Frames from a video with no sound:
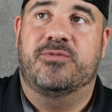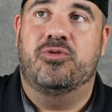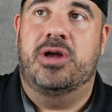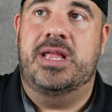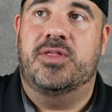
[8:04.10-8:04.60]

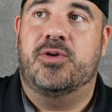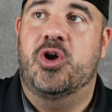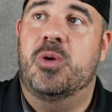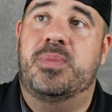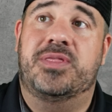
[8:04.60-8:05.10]
run and
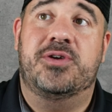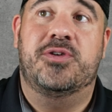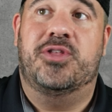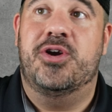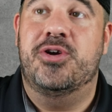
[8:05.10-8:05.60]
throw, but their
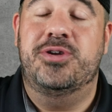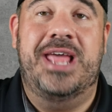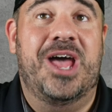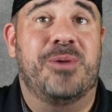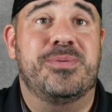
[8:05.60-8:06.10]
third
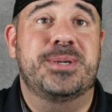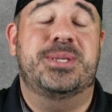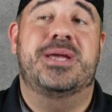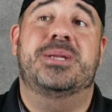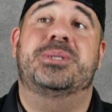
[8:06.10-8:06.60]
down
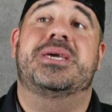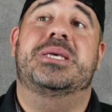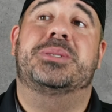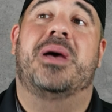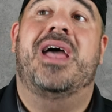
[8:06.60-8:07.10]
percentage
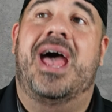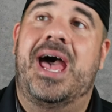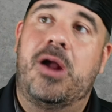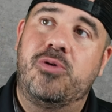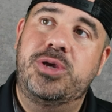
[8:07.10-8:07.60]
is,
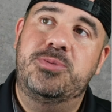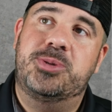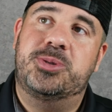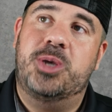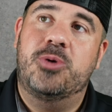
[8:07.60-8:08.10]
how are you
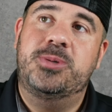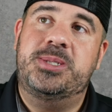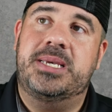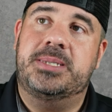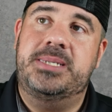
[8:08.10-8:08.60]
so
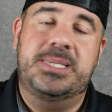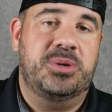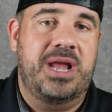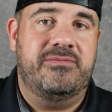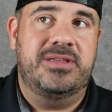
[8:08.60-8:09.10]
60s on
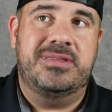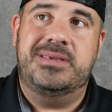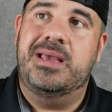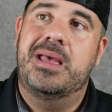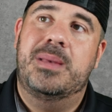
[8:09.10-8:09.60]

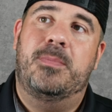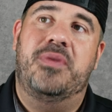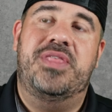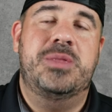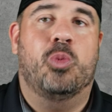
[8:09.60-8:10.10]
everything, but
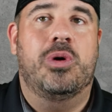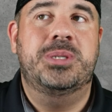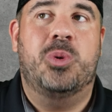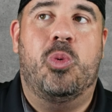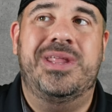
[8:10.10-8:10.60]
then
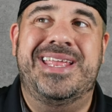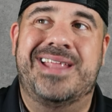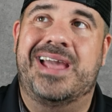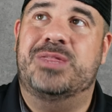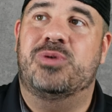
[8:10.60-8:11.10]

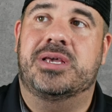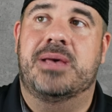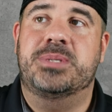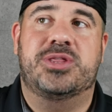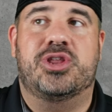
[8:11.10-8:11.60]
129th when it
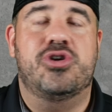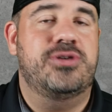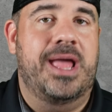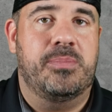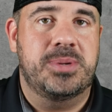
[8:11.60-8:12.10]
comes to third
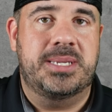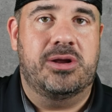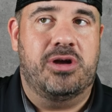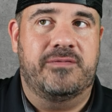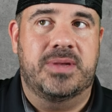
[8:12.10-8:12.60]
down percent on
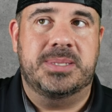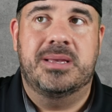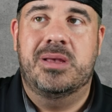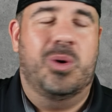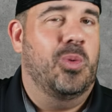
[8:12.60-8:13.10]
offense?
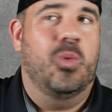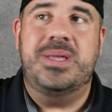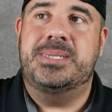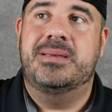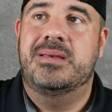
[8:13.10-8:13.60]

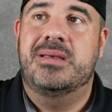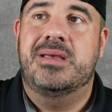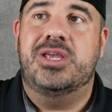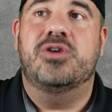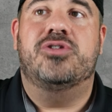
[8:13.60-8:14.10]
What?
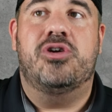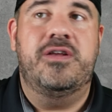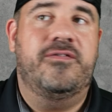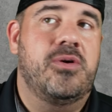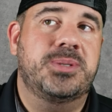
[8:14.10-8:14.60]
You're
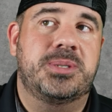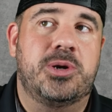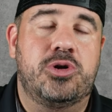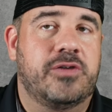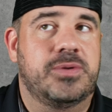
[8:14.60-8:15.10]
31st in
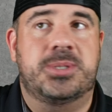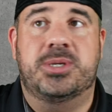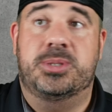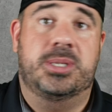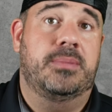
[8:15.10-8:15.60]
turnovers, so
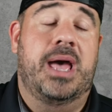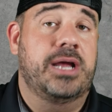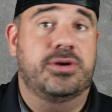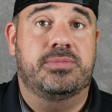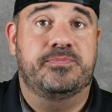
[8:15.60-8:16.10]
somehow
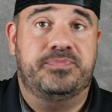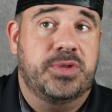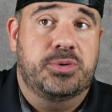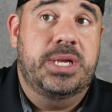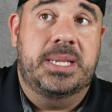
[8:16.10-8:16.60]
you're
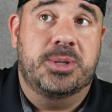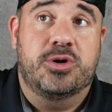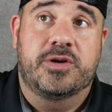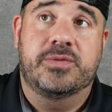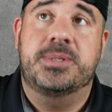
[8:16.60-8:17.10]
getting
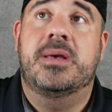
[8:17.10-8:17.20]
turnovers.